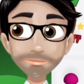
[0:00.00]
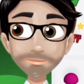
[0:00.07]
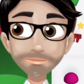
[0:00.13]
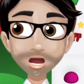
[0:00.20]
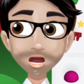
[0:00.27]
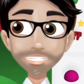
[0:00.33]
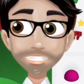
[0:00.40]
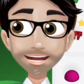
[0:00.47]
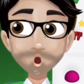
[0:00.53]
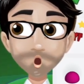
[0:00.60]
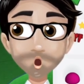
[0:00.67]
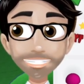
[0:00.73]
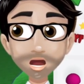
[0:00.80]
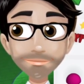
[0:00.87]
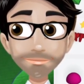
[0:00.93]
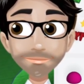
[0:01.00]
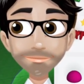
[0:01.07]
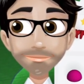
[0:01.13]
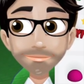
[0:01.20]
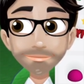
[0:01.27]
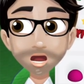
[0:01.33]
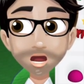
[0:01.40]
Now, if you notice,
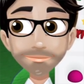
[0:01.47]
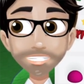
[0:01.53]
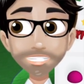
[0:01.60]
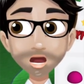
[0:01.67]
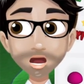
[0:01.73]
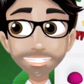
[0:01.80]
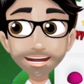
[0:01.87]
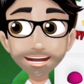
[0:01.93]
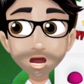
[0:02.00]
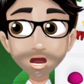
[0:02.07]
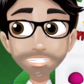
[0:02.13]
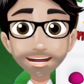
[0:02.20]
it's touching that.